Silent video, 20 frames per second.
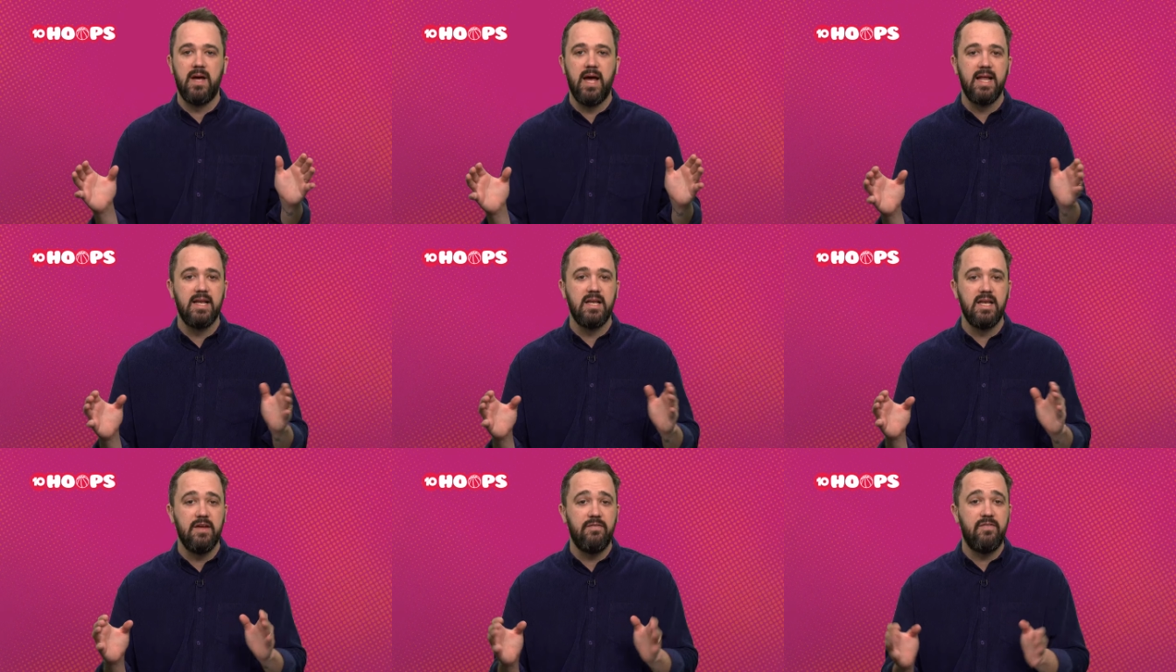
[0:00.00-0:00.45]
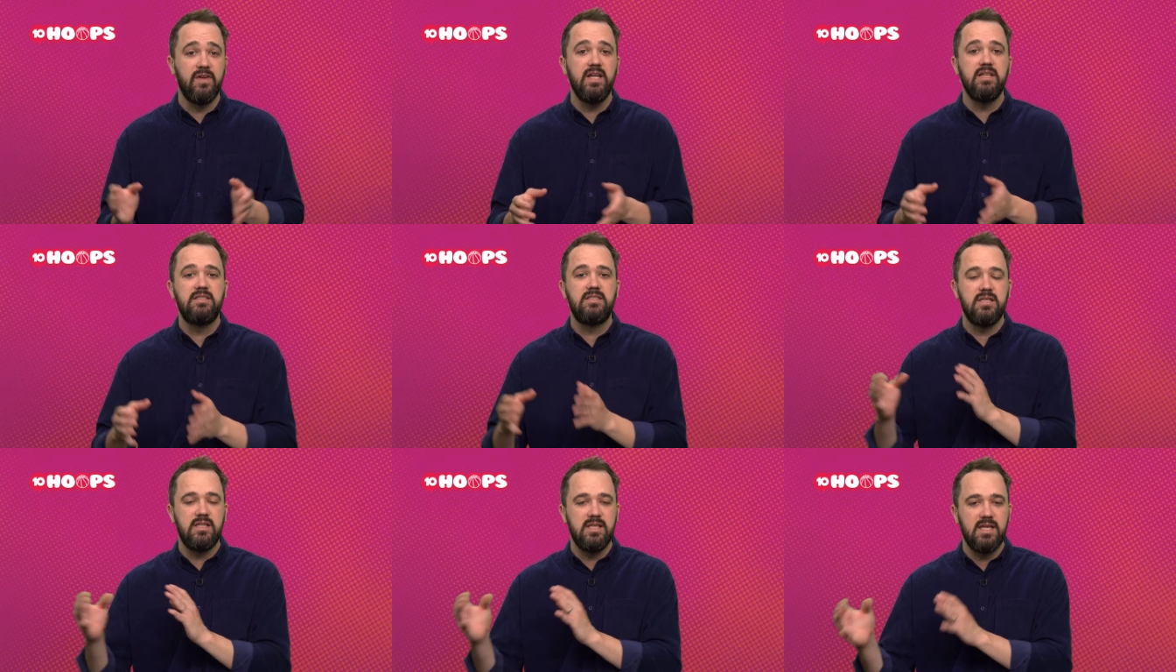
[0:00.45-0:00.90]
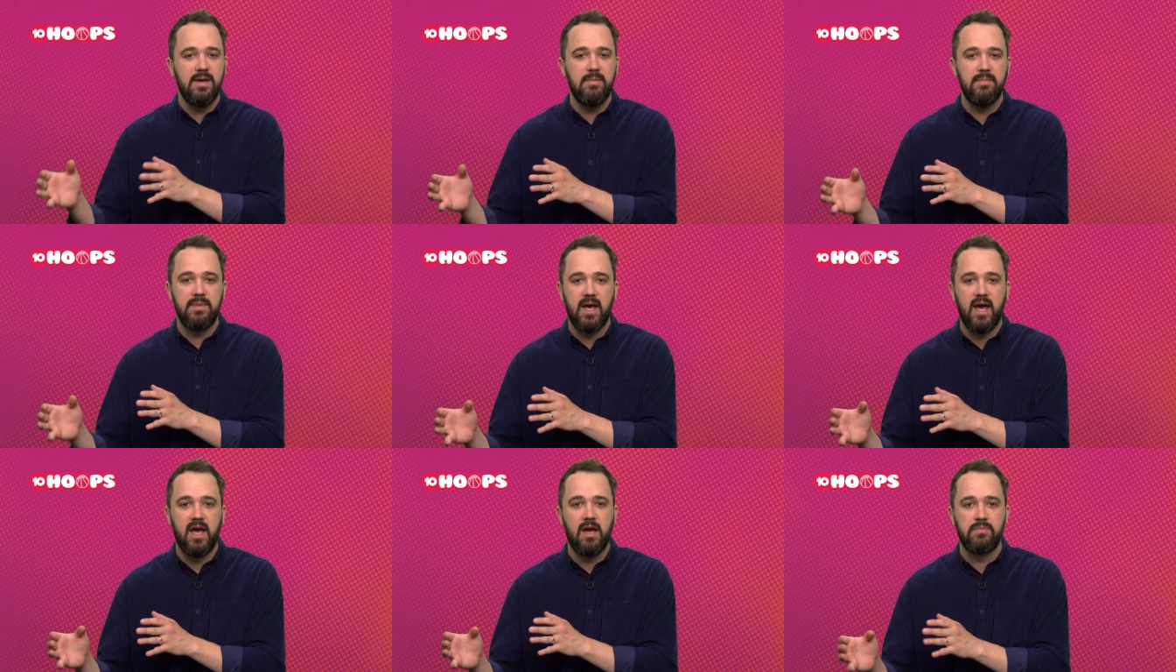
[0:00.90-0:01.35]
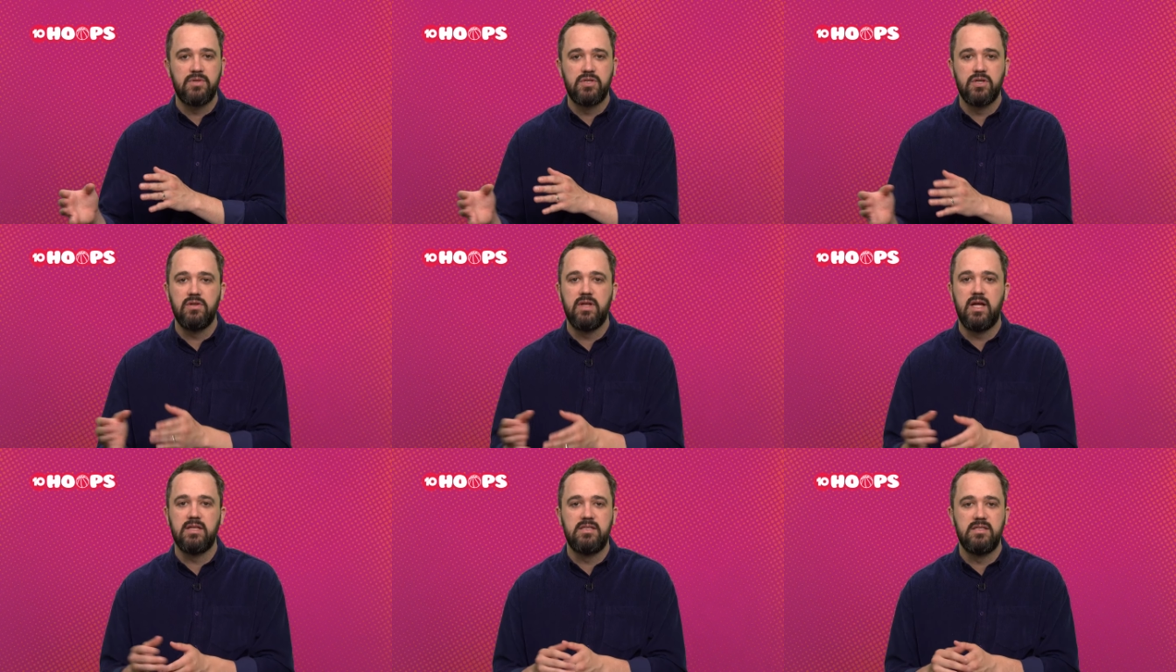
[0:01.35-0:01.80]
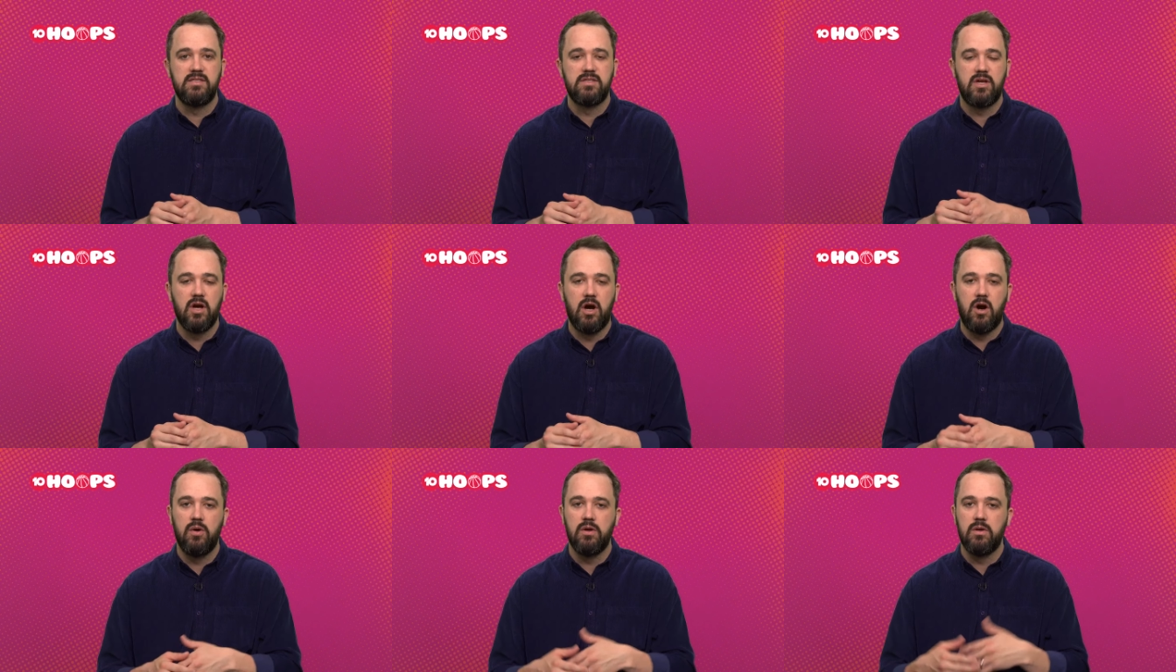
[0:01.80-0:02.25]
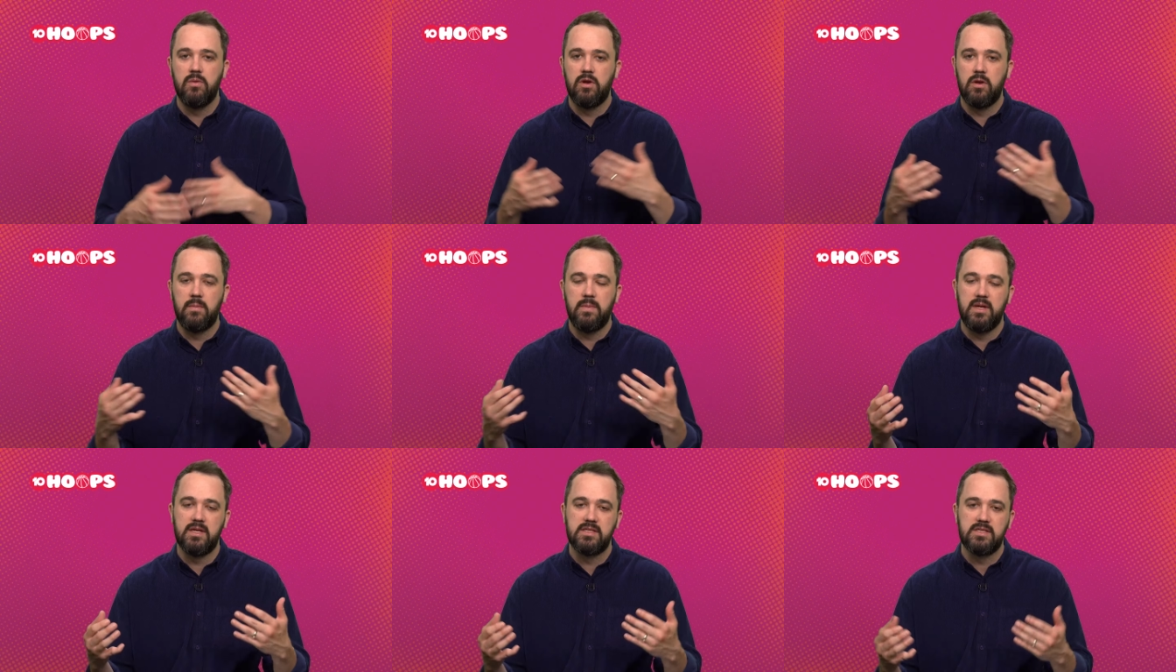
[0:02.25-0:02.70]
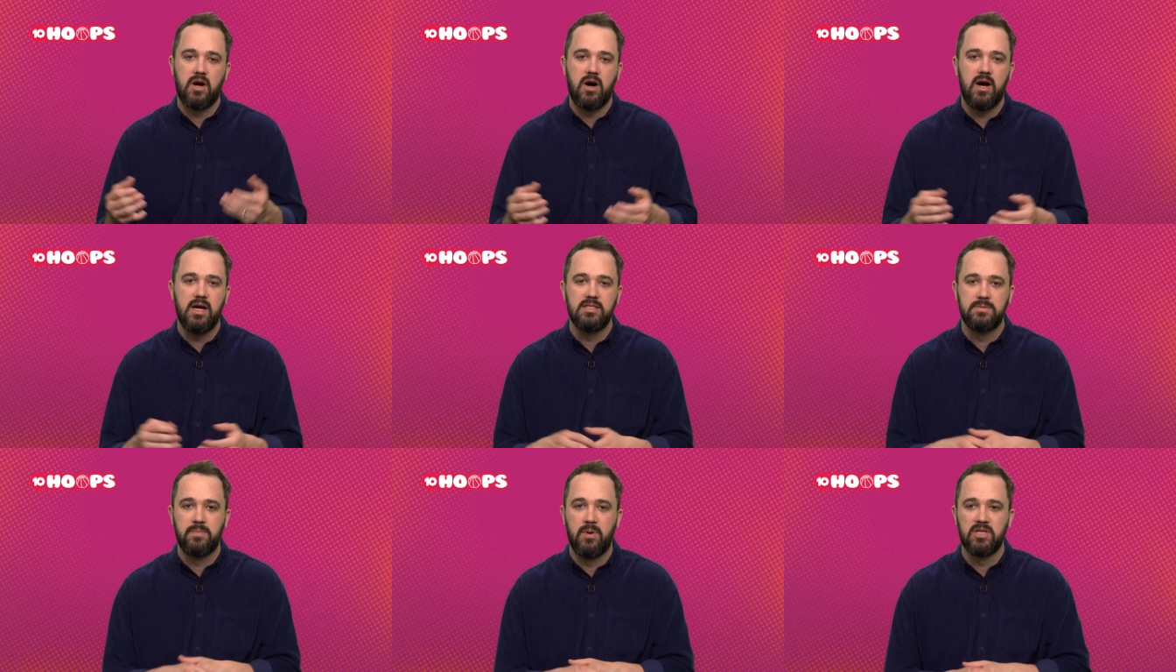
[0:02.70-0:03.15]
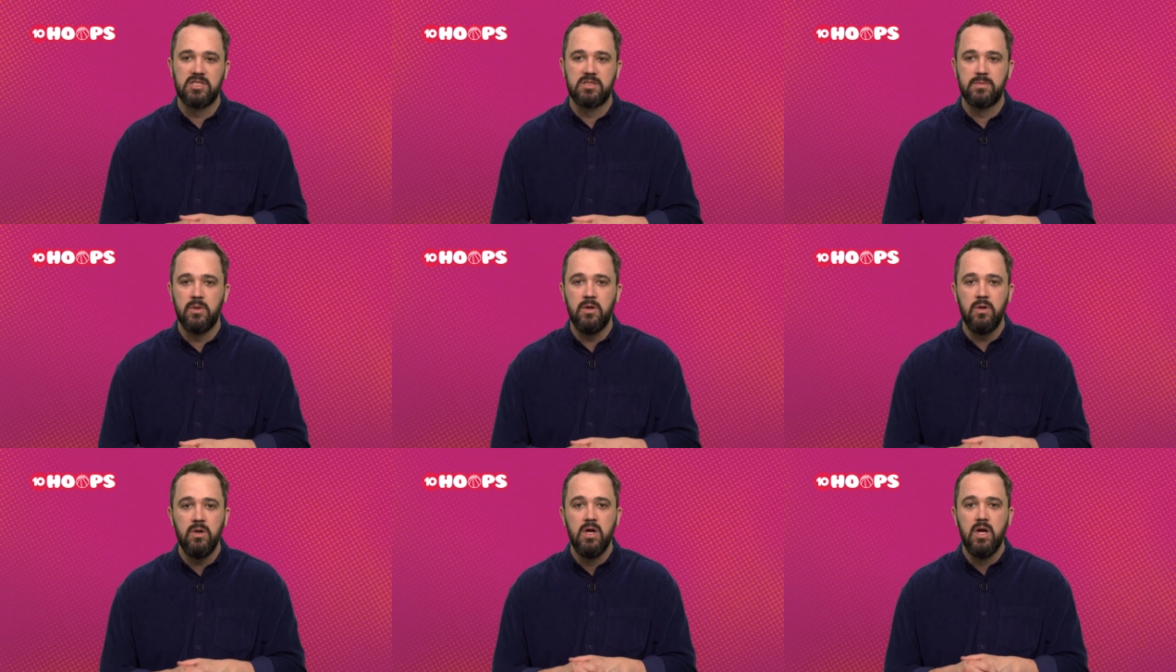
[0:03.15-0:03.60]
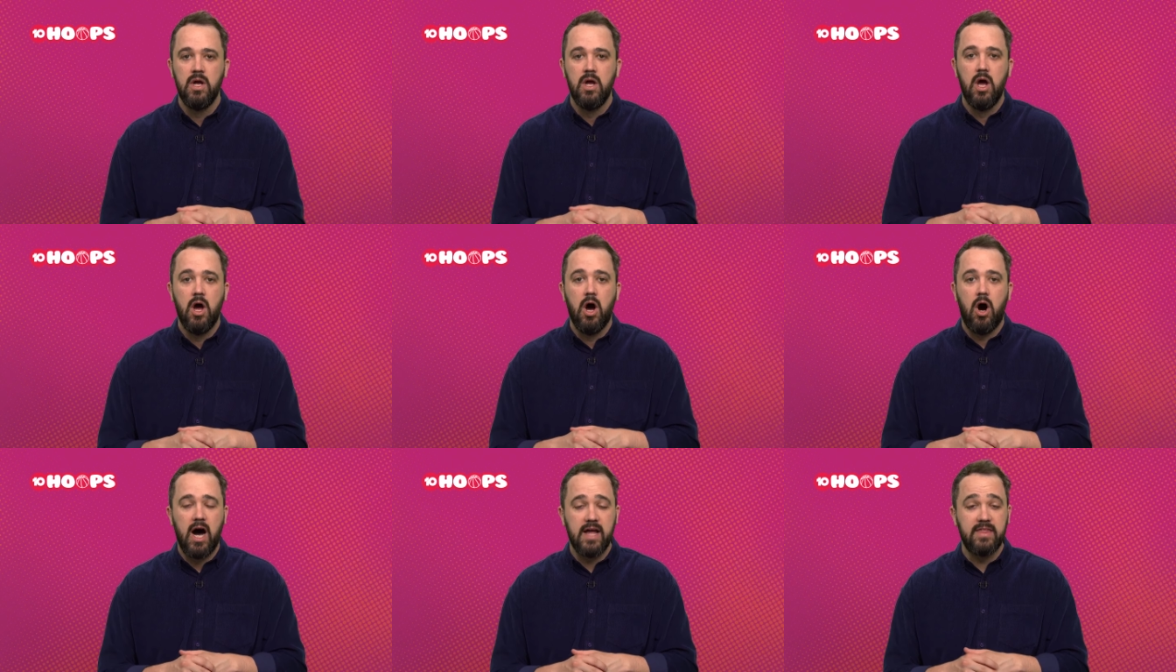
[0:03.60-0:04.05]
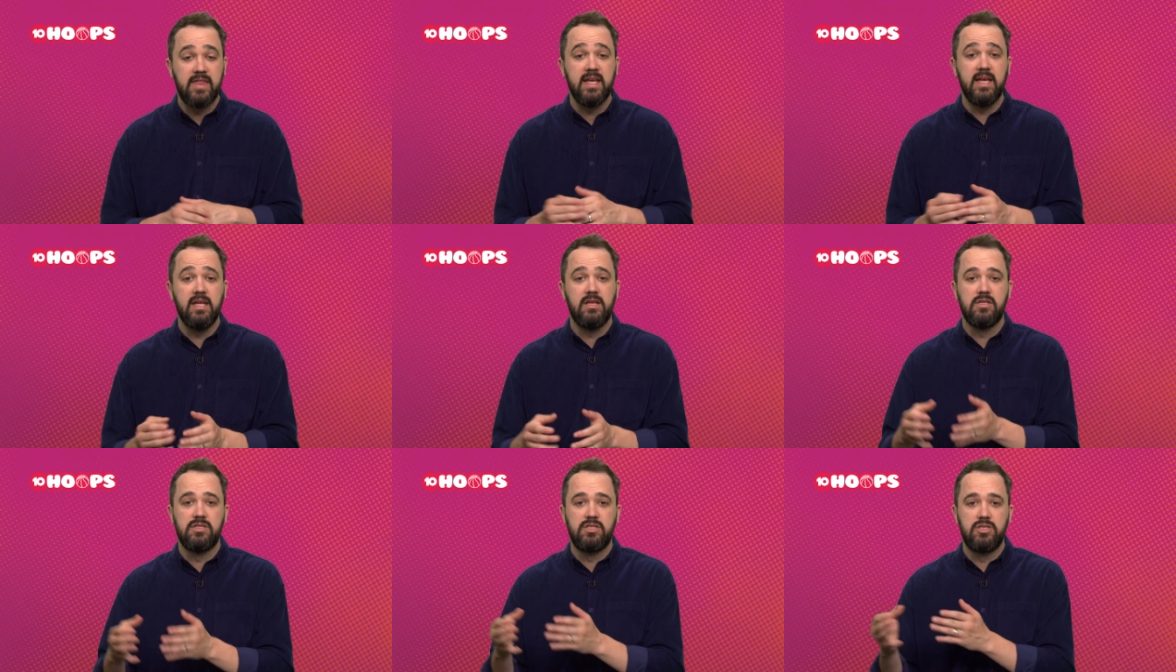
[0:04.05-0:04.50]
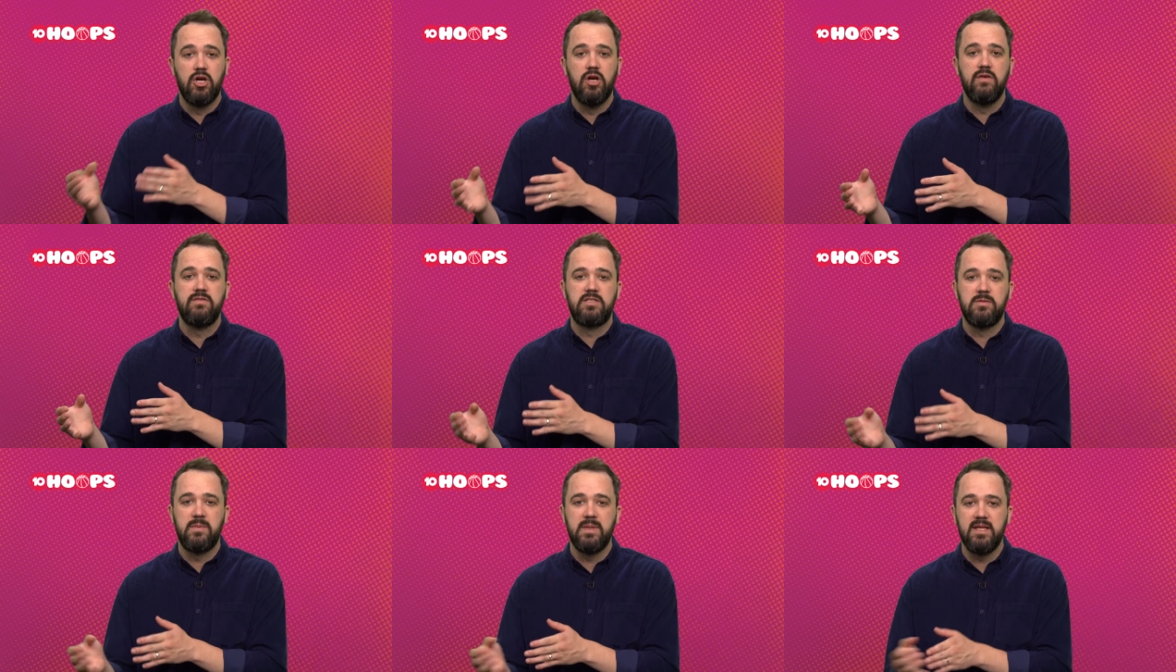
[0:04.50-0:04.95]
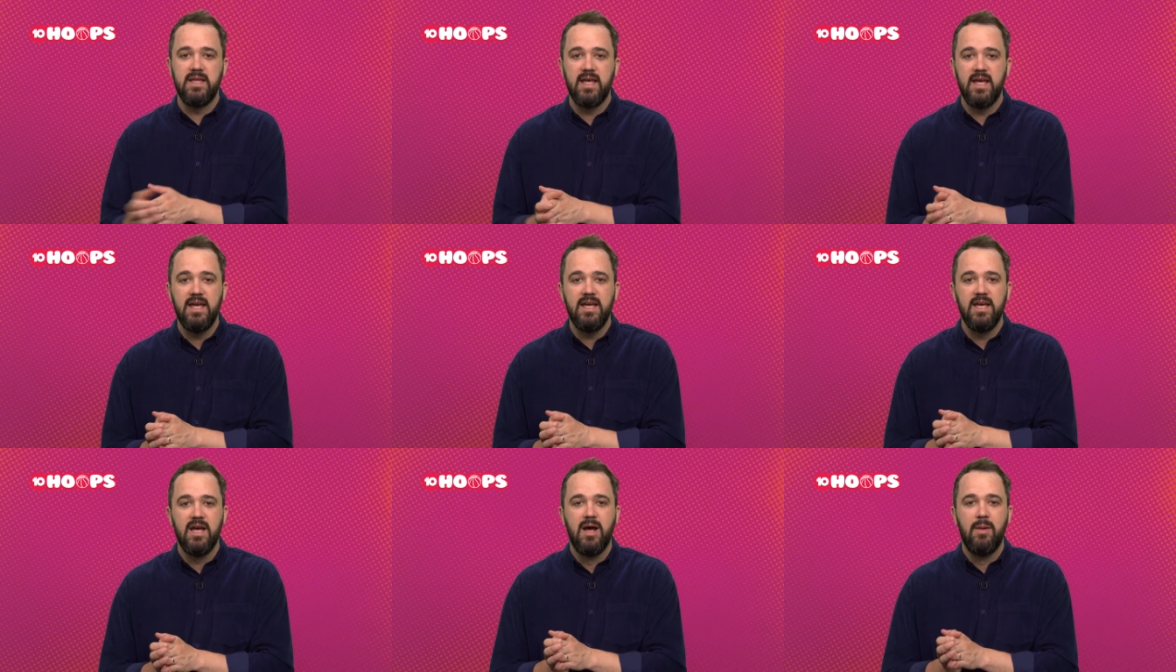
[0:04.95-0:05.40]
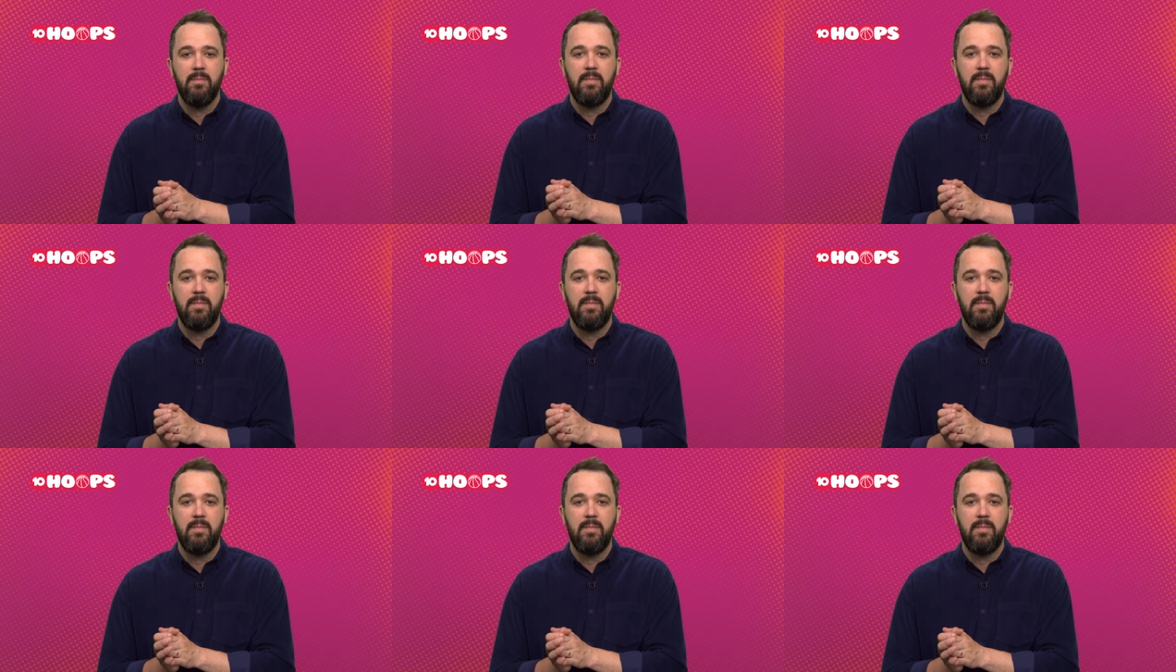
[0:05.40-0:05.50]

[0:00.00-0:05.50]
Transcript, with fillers: and if it is to the NBA I'm sure that's his goal you want to be as high as possible I think he deserves to be there.